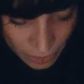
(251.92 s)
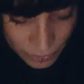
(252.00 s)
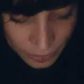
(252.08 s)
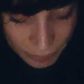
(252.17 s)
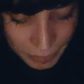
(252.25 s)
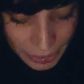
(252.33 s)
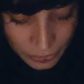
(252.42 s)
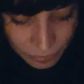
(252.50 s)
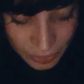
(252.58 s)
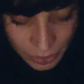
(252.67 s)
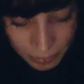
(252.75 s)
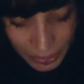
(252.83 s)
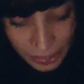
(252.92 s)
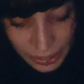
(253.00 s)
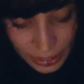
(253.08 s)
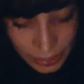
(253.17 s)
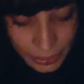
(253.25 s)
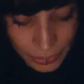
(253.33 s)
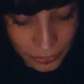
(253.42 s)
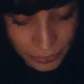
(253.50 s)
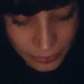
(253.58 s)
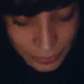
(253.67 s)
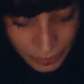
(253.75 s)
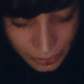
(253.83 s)
All right, Page of Cups. Is this you
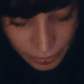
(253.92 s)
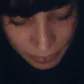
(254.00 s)
or is this